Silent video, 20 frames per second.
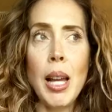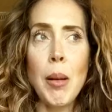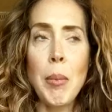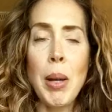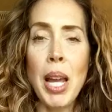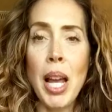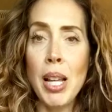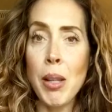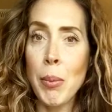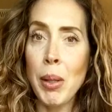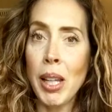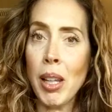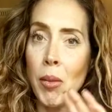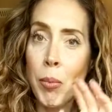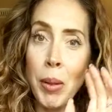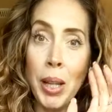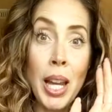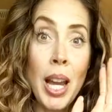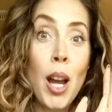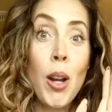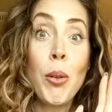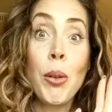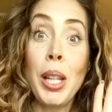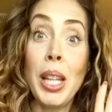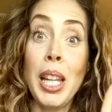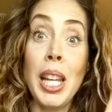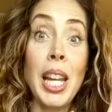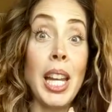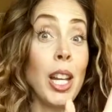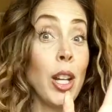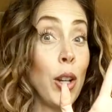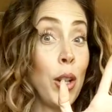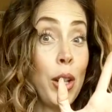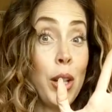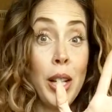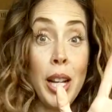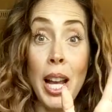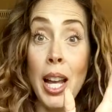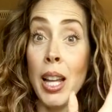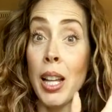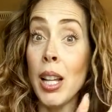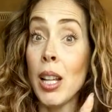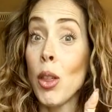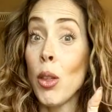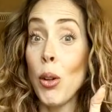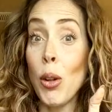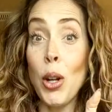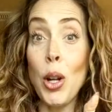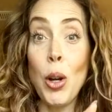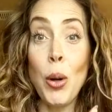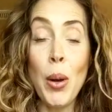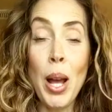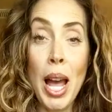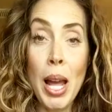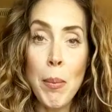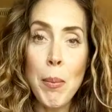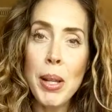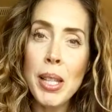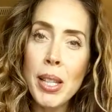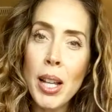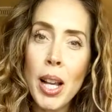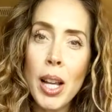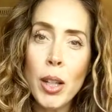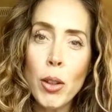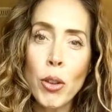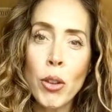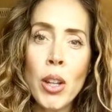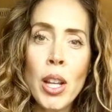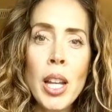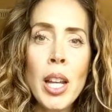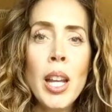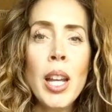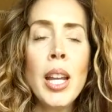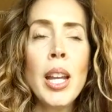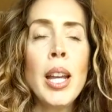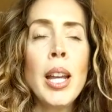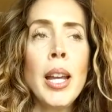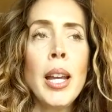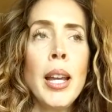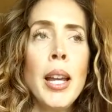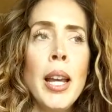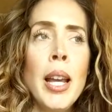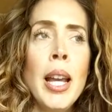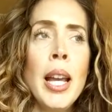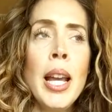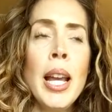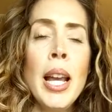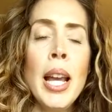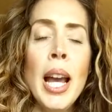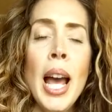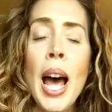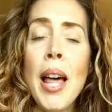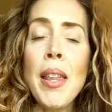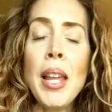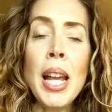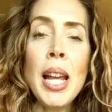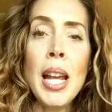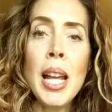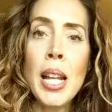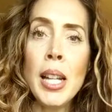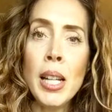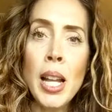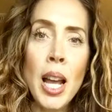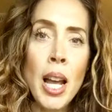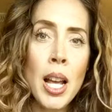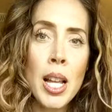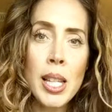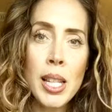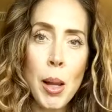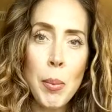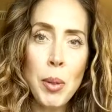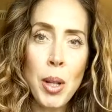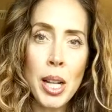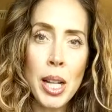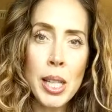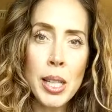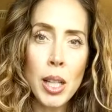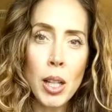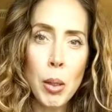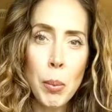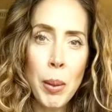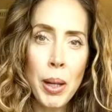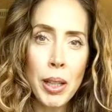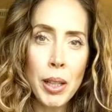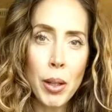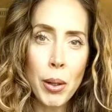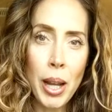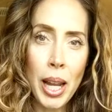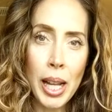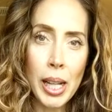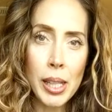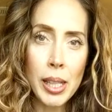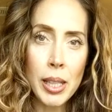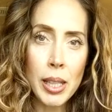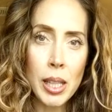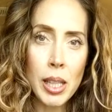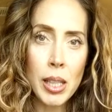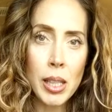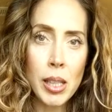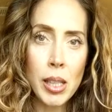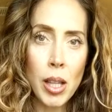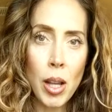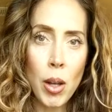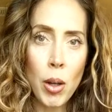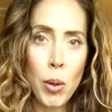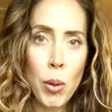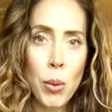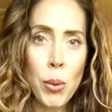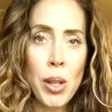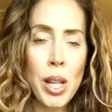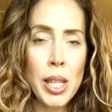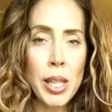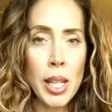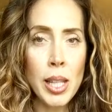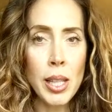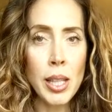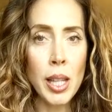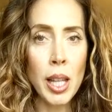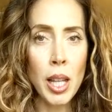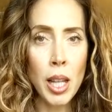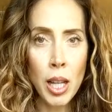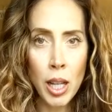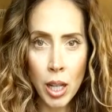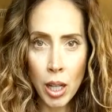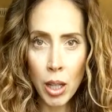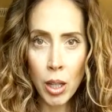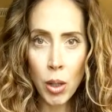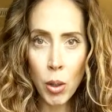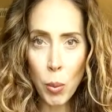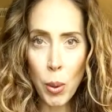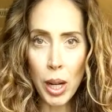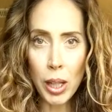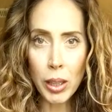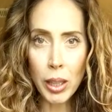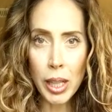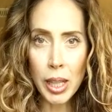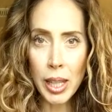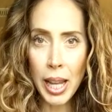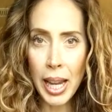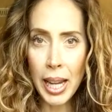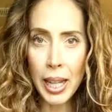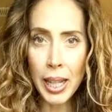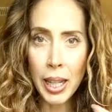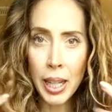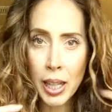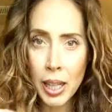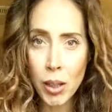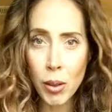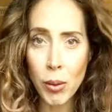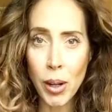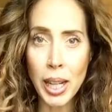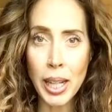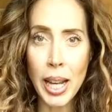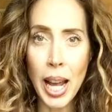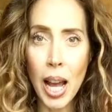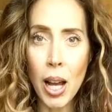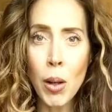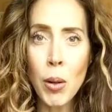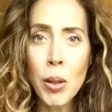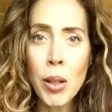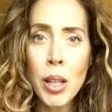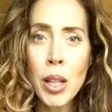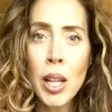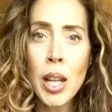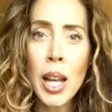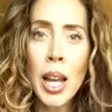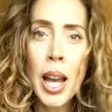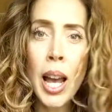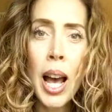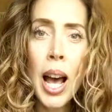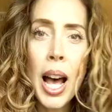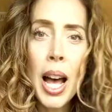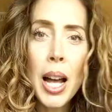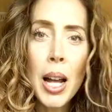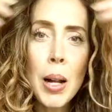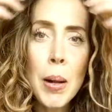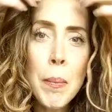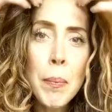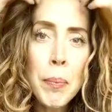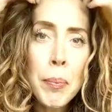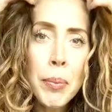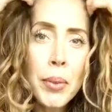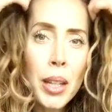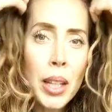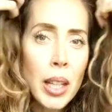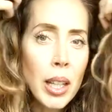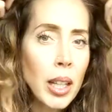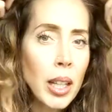let my husband give me a really good, thorough head massage, and then slept on a silk pillowcase. So this is what it looks like right now. And